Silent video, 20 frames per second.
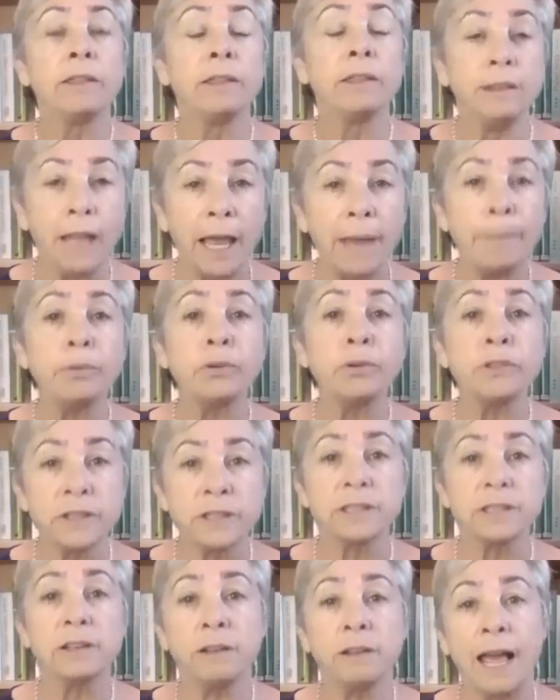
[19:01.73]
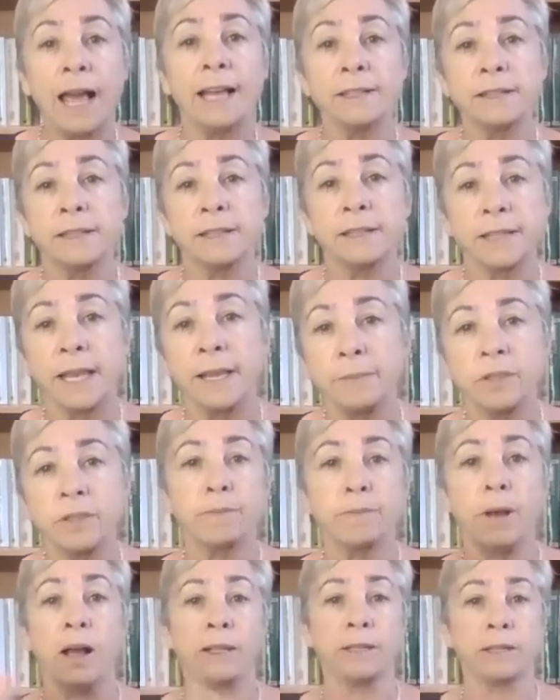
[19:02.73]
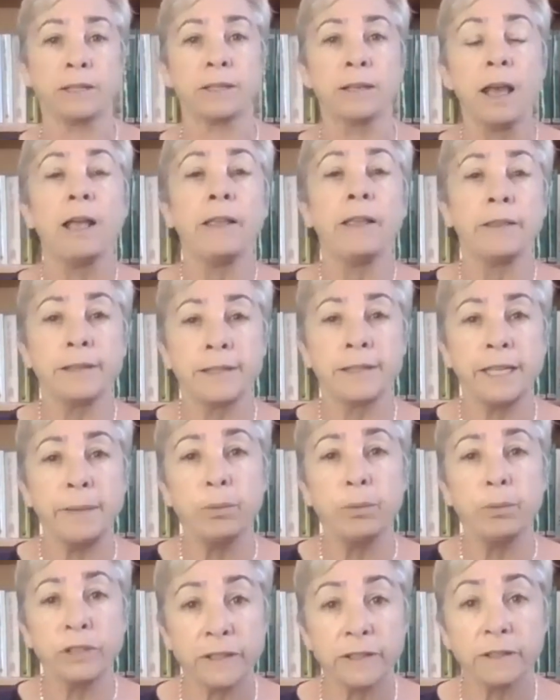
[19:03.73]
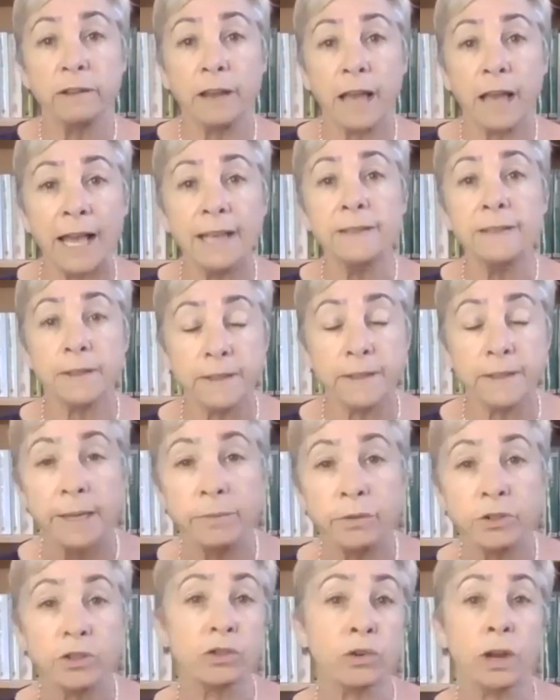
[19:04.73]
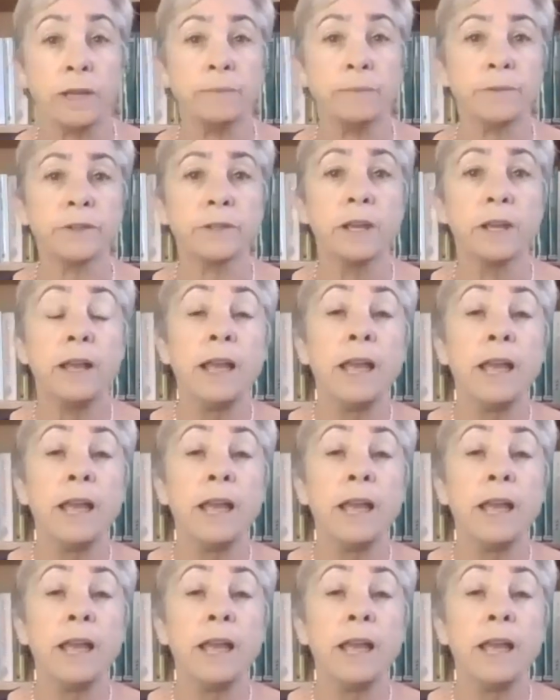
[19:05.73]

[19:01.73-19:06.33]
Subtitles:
The leopard still has the same spots. The zebra still has the same stripes.